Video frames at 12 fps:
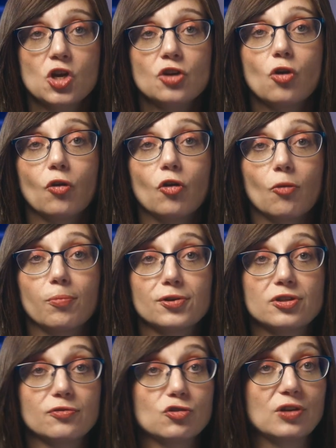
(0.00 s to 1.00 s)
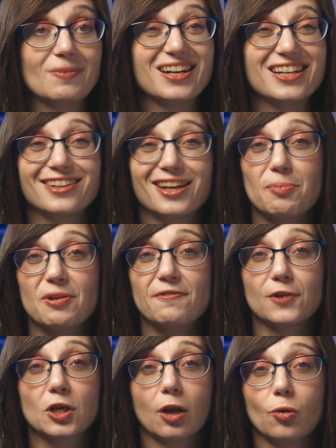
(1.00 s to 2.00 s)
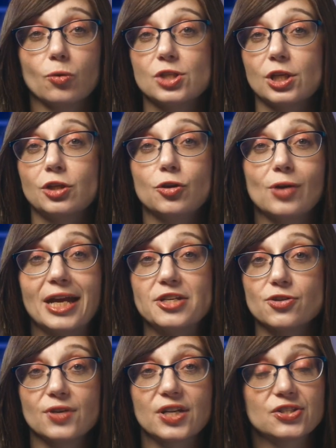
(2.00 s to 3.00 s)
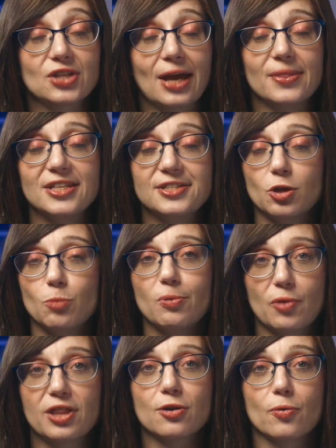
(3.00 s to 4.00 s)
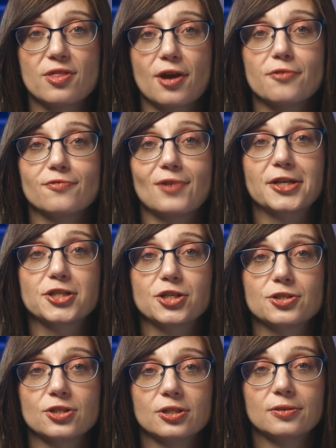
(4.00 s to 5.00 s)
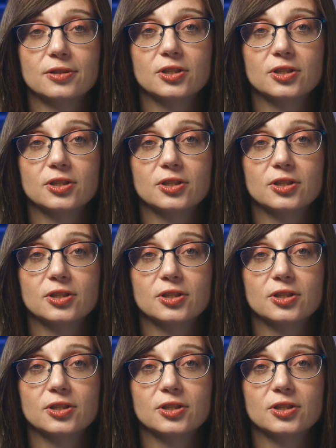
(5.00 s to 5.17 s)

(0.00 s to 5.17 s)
Non-operative treatment is going to be for closed acute injuries, and these could be with or without fractures.